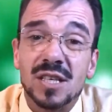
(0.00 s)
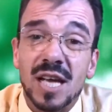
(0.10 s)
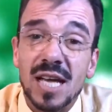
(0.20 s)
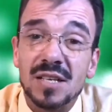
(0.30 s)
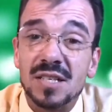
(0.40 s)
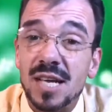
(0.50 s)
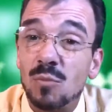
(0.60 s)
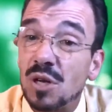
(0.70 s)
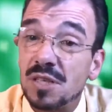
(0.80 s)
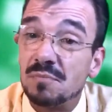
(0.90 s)
and his name
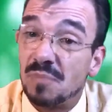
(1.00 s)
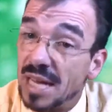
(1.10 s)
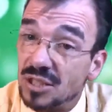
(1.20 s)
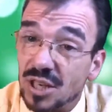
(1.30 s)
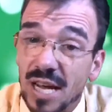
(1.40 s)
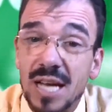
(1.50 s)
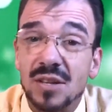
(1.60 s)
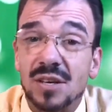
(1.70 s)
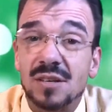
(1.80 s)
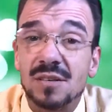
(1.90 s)
wasn't Patrick either.